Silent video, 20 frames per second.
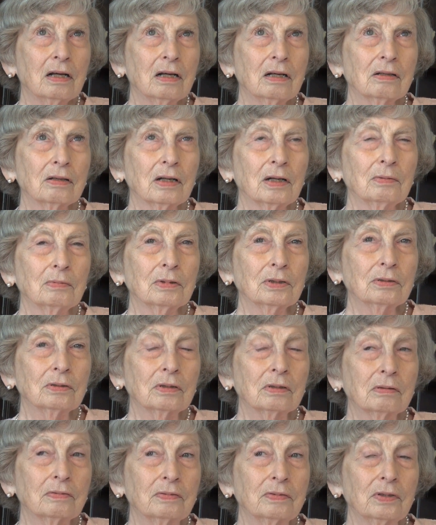and I was
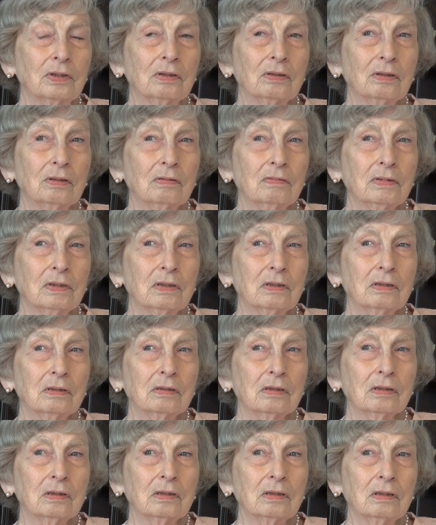at Villanova
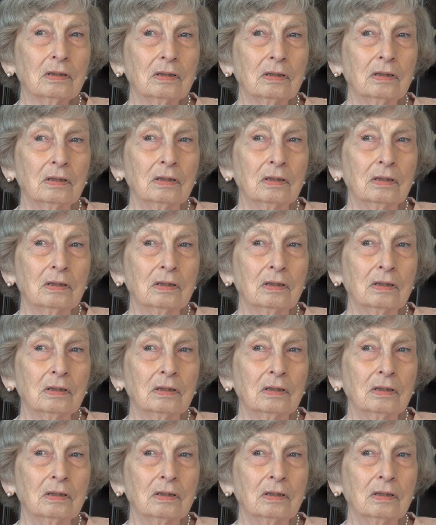until